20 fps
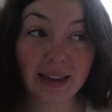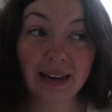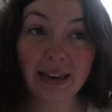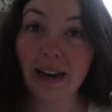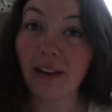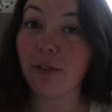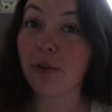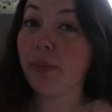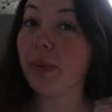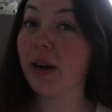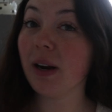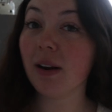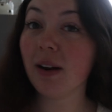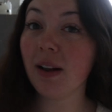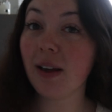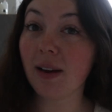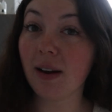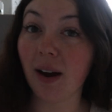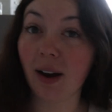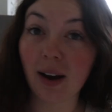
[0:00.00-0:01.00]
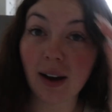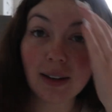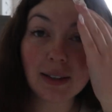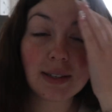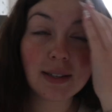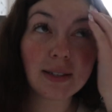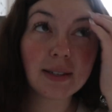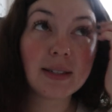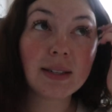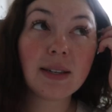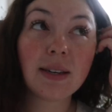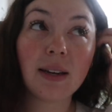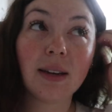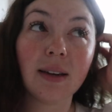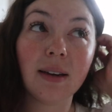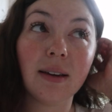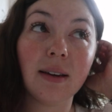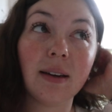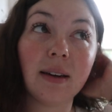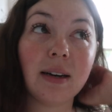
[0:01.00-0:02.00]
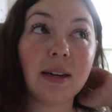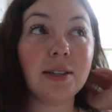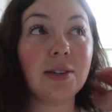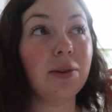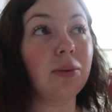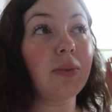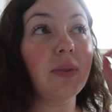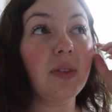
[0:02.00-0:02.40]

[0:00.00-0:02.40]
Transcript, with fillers: Never been on a yacht, I don't